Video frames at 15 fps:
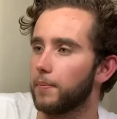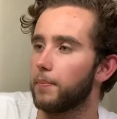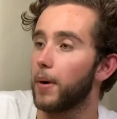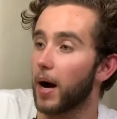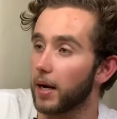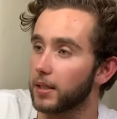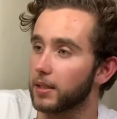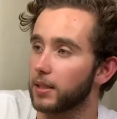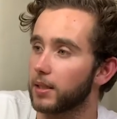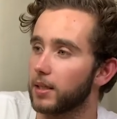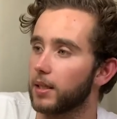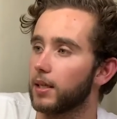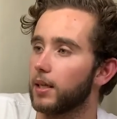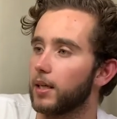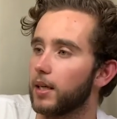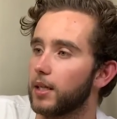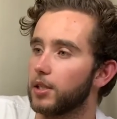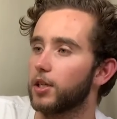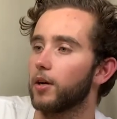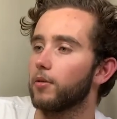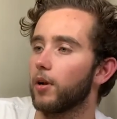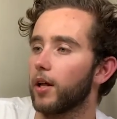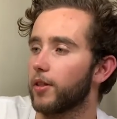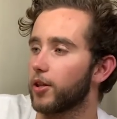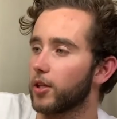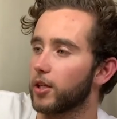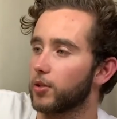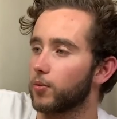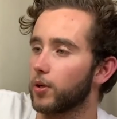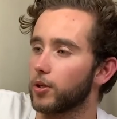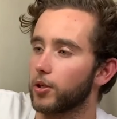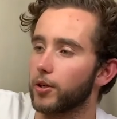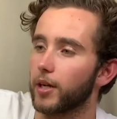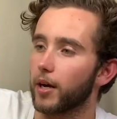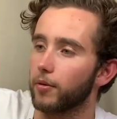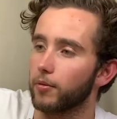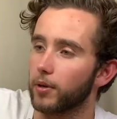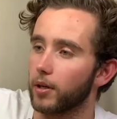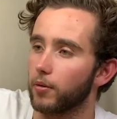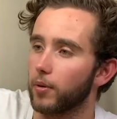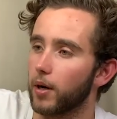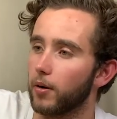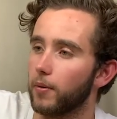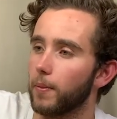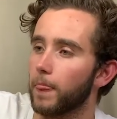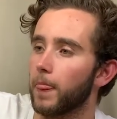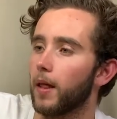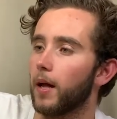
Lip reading: But in general, I think this one turned out really well.